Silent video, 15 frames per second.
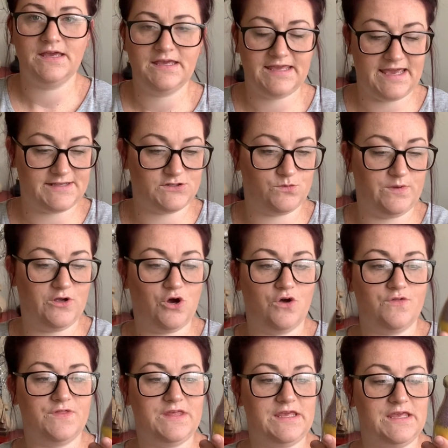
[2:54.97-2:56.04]
Yeah, so we
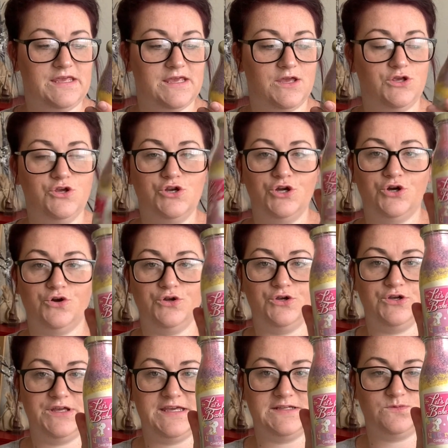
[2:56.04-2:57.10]
got the unicorn
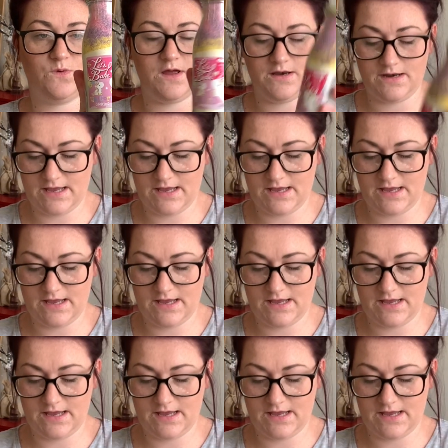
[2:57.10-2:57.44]
cookies one,